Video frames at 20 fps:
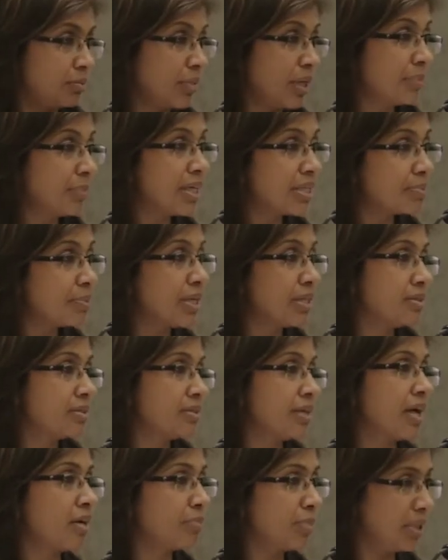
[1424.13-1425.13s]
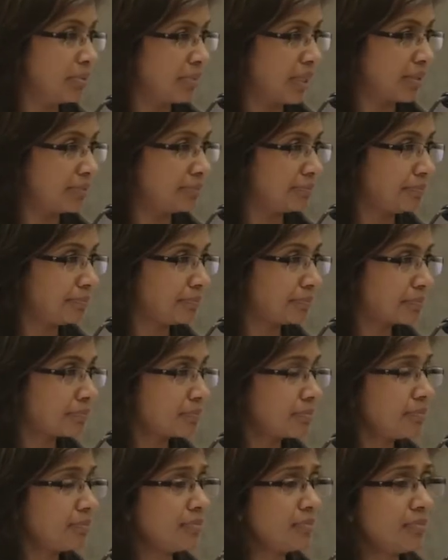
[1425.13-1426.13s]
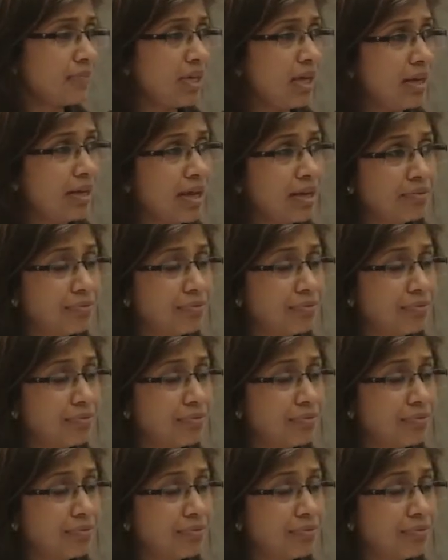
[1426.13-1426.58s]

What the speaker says: My best mentors have been men. And